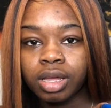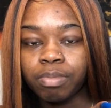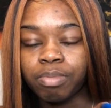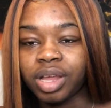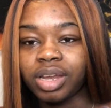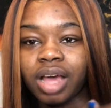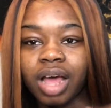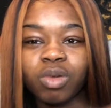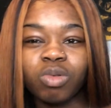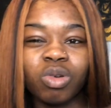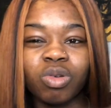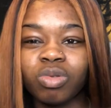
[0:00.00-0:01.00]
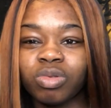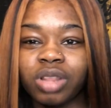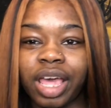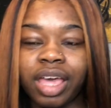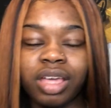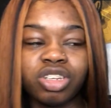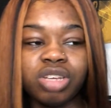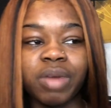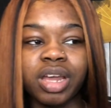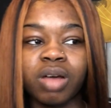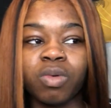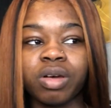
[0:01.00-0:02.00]
But I don't know, like, she might
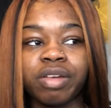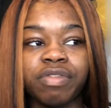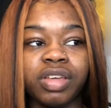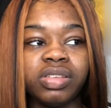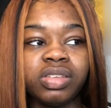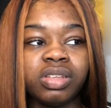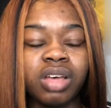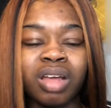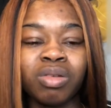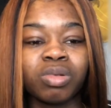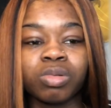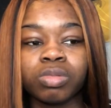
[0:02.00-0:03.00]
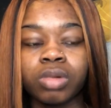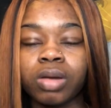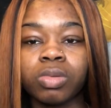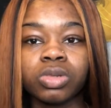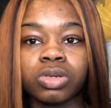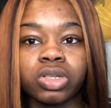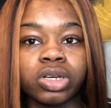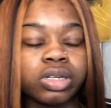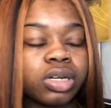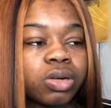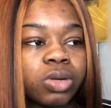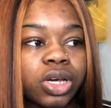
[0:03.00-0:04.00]
not want her face in. I don't know. I don't talk to her.
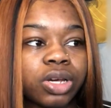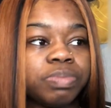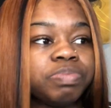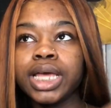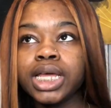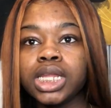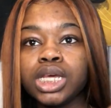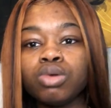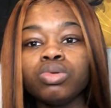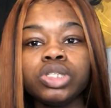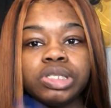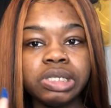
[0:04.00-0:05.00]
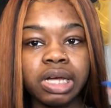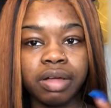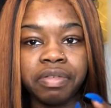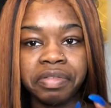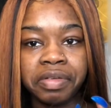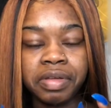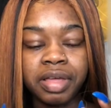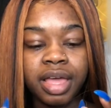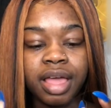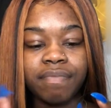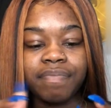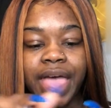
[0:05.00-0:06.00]
I don't care. Like, little stuff
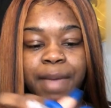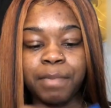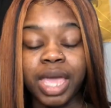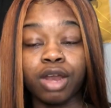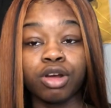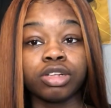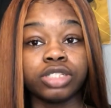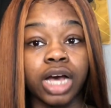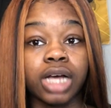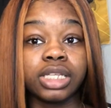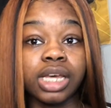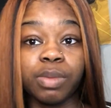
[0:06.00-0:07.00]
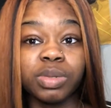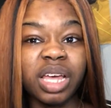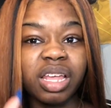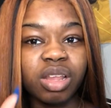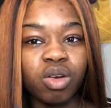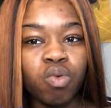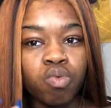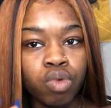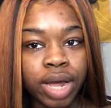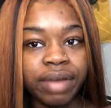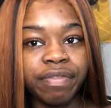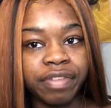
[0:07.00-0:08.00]
that made her toxic. It was like little
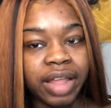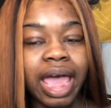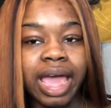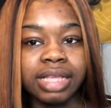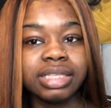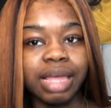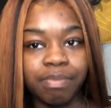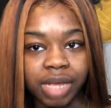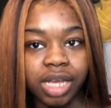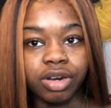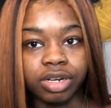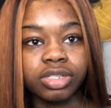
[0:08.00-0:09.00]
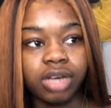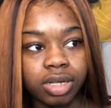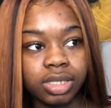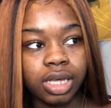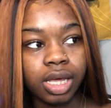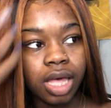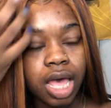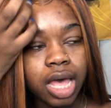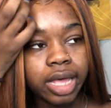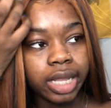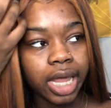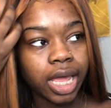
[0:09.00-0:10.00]
red flags that made her toxic.
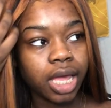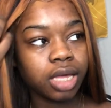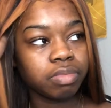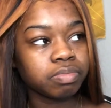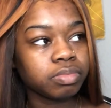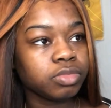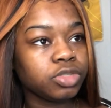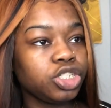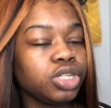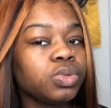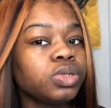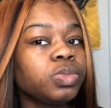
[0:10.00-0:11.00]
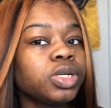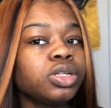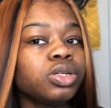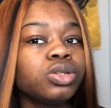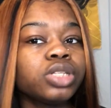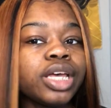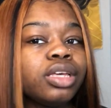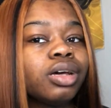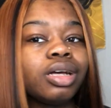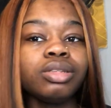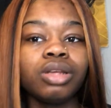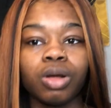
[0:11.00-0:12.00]
Like, she was one of those, like,
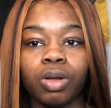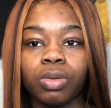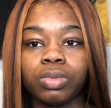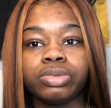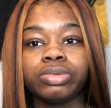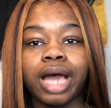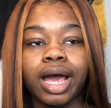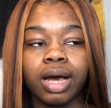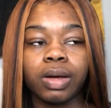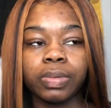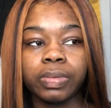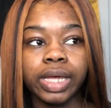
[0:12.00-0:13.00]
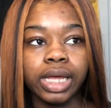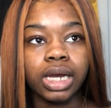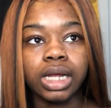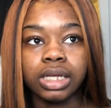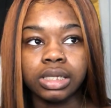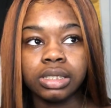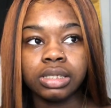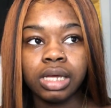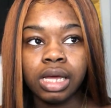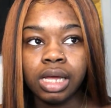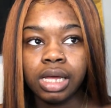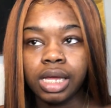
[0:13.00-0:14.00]
y'all know how it is
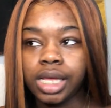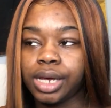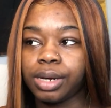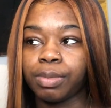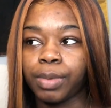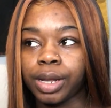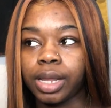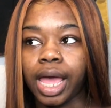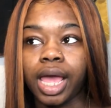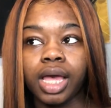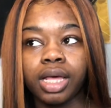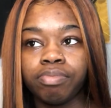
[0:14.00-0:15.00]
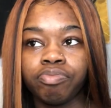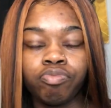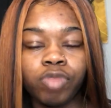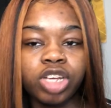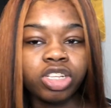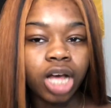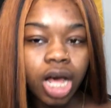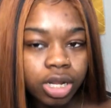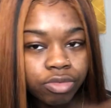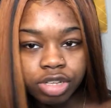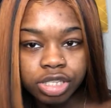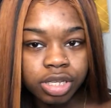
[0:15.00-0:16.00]
here, where like there's
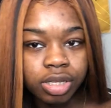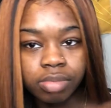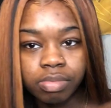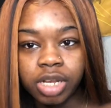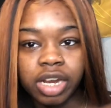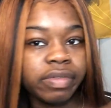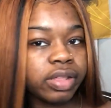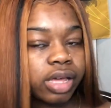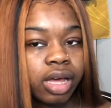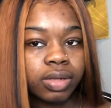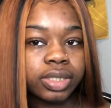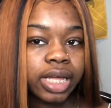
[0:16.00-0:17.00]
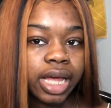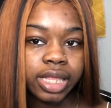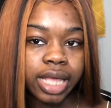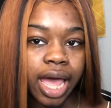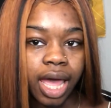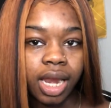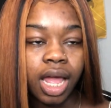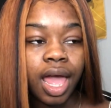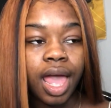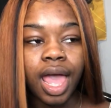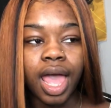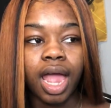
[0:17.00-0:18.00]
colorism and everything else like that.
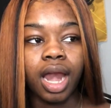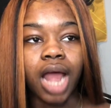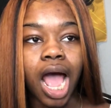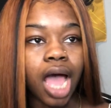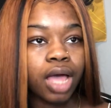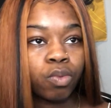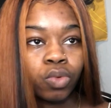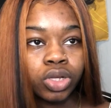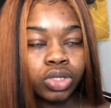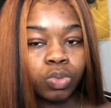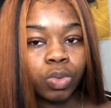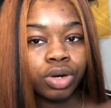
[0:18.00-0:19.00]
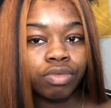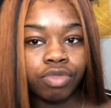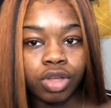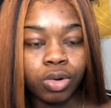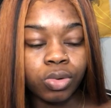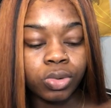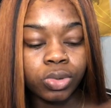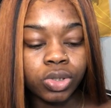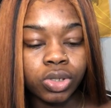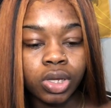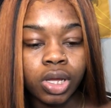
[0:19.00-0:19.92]
And I was one of those